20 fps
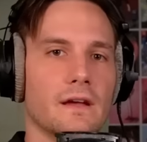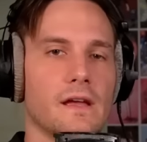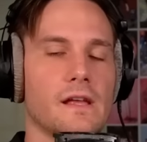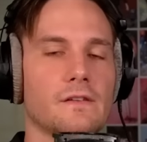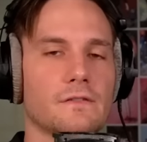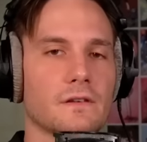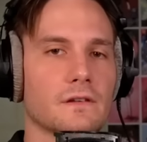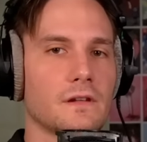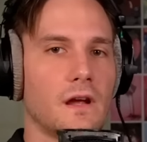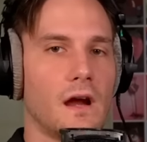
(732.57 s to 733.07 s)

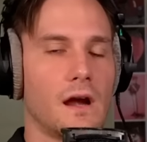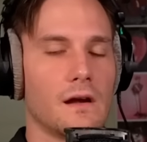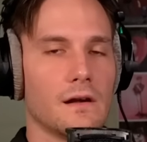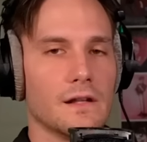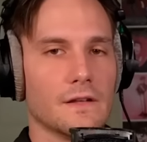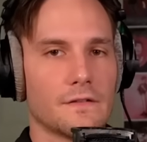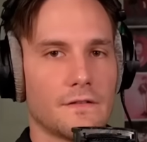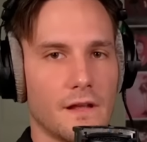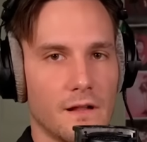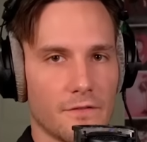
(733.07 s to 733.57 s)
is
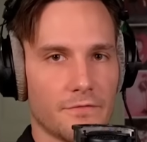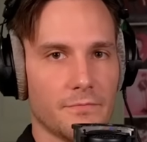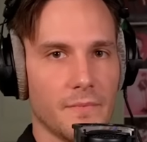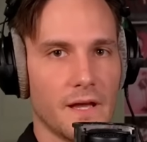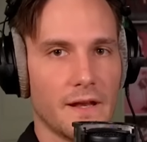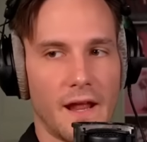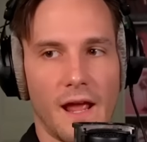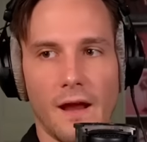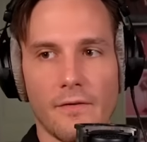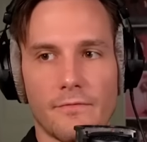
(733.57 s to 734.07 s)
entirely
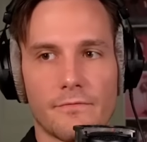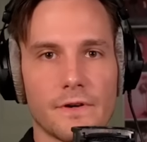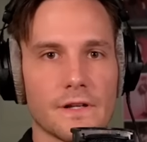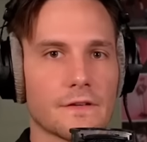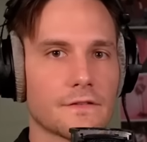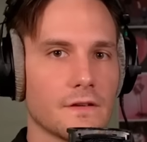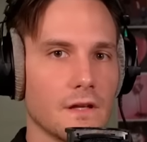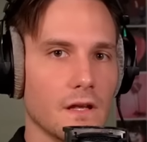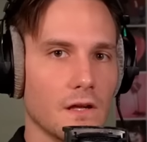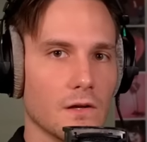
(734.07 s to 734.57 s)
self-made. Every
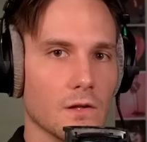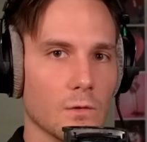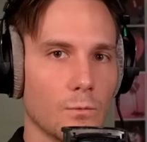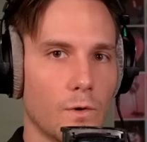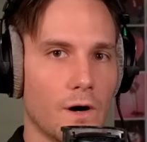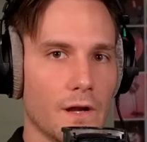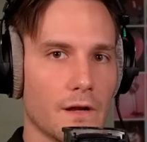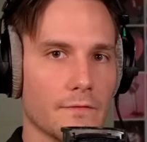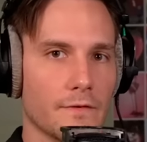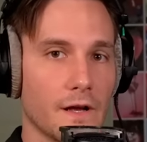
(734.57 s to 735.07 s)
single
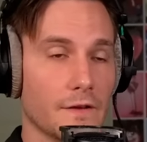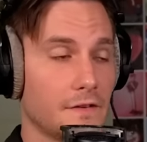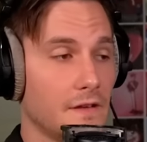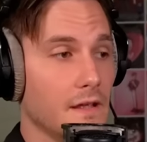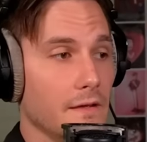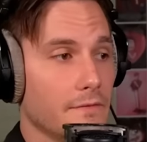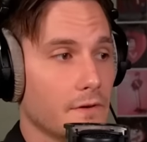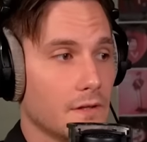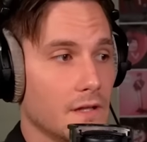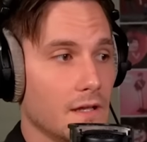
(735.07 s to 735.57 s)
one of us,
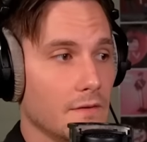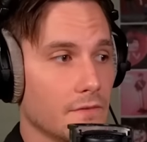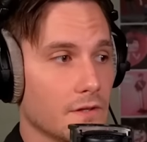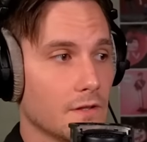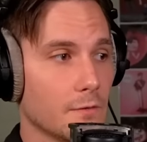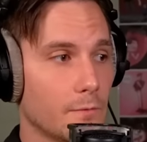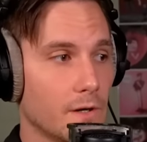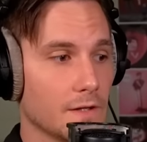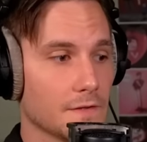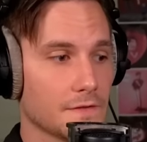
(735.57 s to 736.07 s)
even
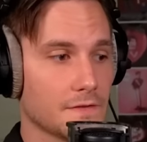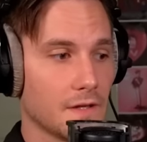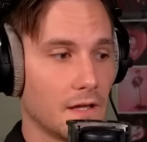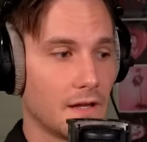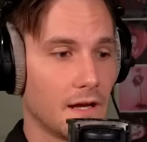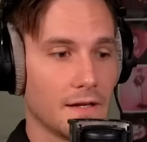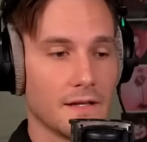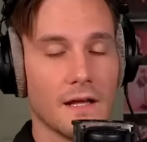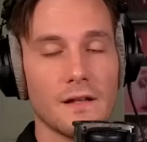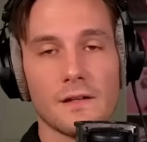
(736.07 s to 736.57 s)
the ones that
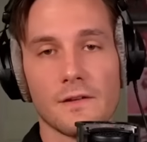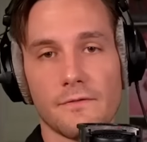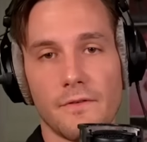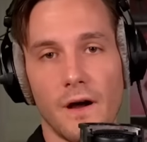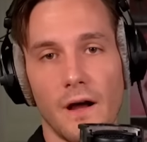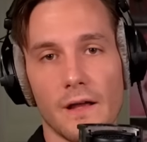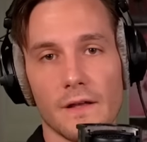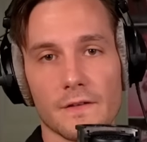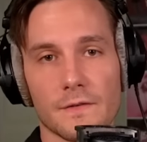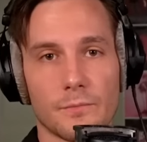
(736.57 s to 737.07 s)

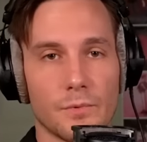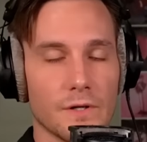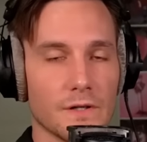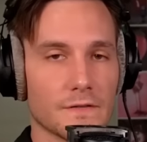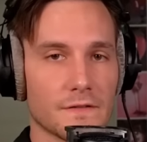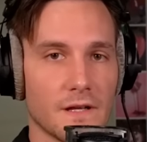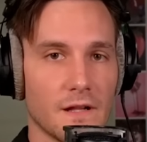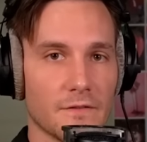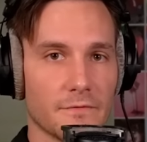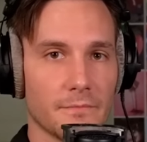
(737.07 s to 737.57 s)
identify as pretty
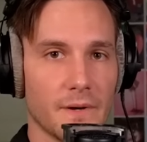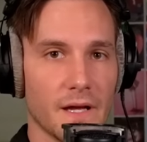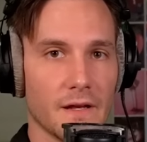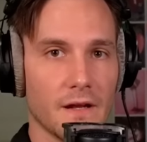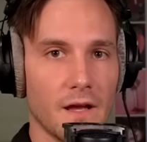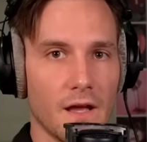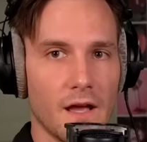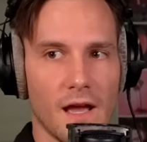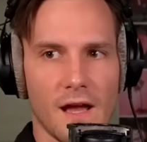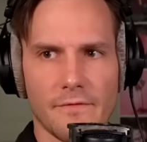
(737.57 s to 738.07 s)
self-made,
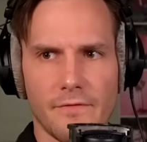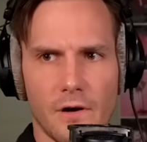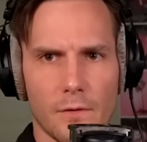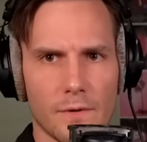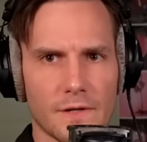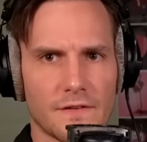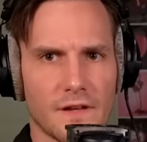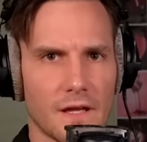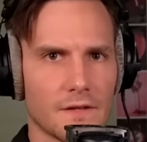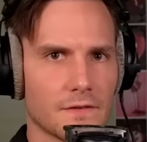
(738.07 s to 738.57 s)
have
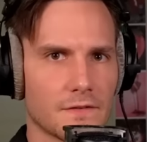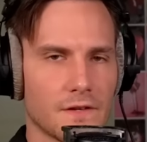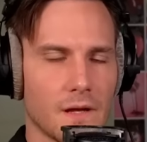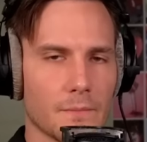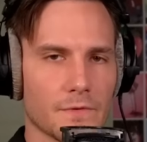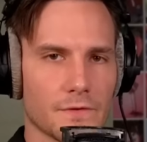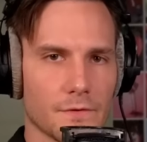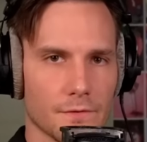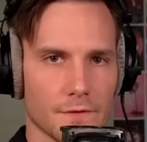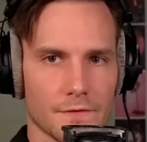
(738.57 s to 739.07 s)
always had
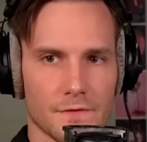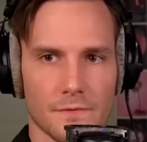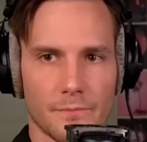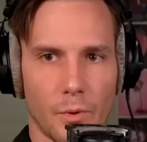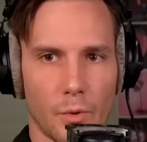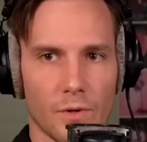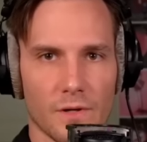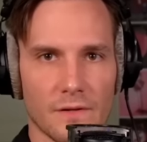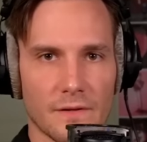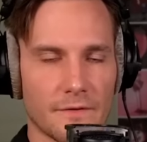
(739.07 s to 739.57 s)
some sort of
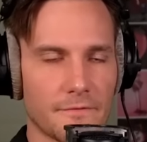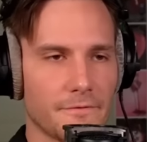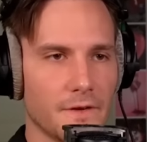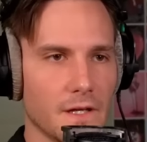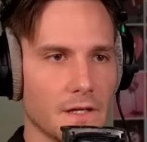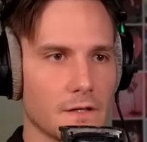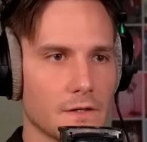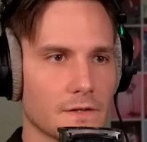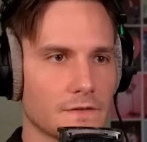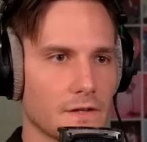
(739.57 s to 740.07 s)
supporting
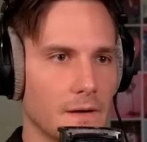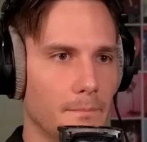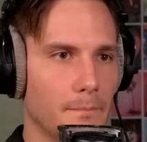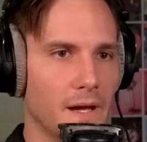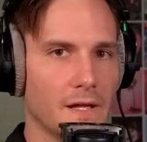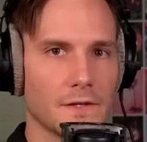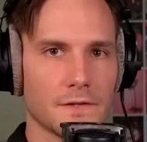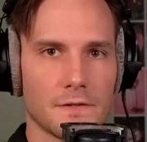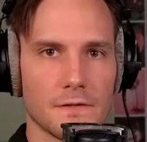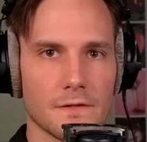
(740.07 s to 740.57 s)
figure, some
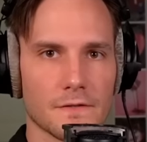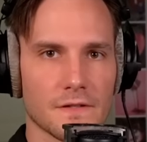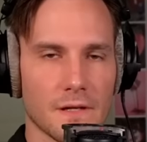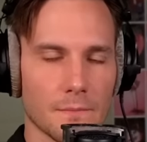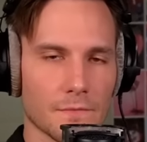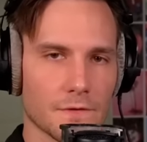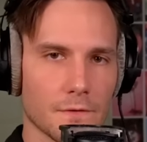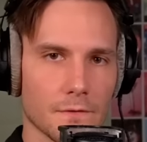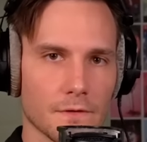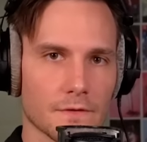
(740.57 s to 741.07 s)
mentor,
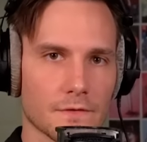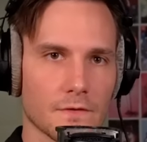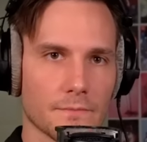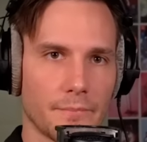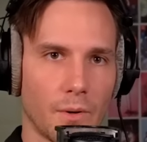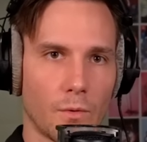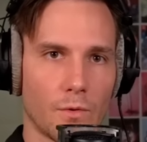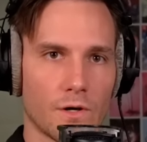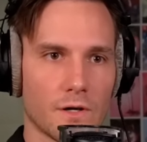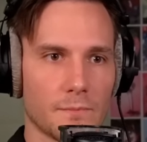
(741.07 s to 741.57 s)
some sort of
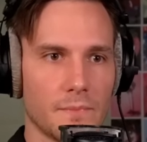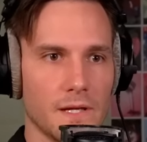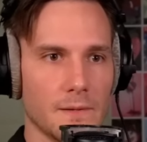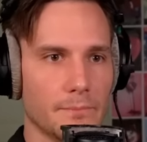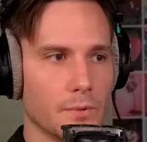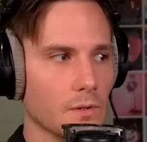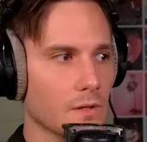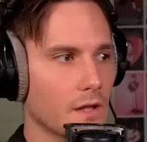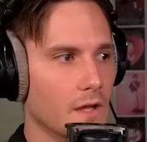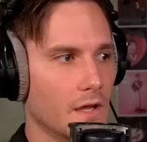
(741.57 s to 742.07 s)
support,
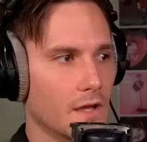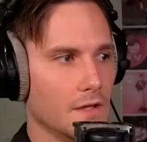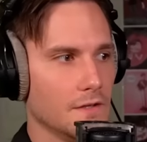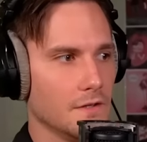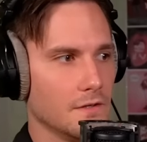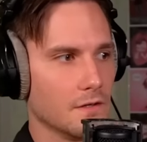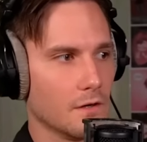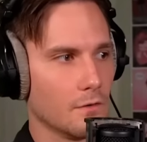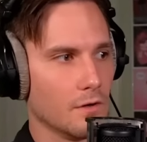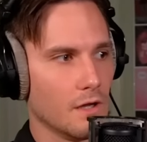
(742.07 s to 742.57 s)
people,
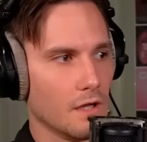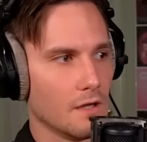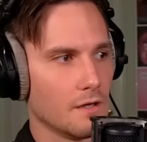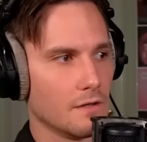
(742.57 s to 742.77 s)
you know,